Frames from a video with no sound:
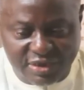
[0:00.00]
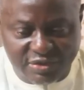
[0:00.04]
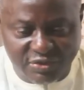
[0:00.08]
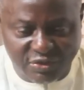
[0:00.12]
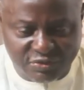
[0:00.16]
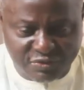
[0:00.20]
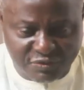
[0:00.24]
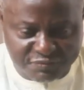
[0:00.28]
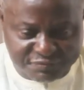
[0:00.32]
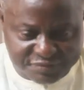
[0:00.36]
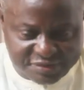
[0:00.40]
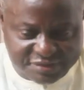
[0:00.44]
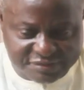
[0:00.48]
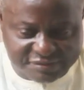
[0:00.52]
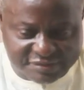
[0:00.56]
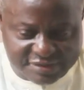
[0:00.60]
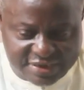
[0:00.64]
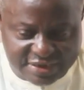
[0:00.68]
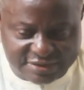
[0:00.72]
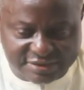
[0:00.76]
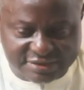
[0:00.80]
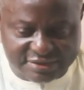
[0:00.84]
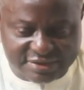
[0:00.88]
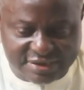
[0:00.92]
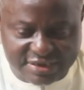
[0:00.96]
a lot of things
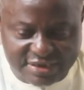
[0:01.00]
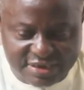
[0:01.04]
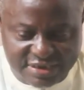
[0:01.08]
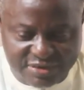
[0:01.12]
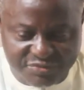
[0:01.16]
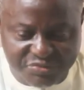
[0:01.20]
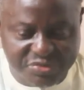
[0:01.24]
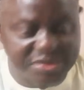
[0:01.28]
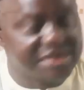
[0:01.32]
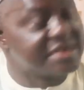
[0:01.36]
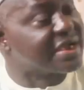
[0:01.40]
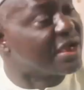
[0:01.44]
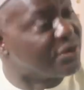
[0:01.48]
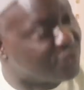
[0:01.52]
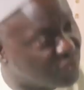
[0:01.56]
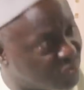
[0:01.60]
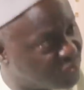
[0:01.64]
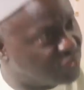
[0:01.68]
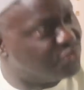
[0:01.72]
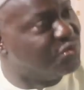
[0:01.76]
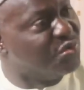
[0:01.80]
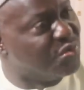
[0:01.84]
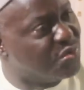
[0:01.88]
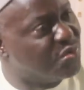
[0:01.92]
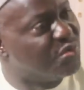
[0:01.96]
that we
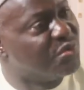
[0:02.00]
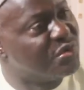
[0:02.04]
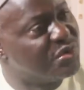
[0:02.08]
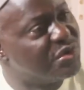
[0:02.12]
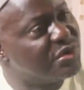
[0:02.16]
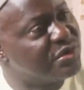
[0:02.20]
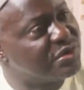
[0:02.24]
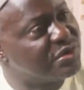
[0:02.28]
cannot do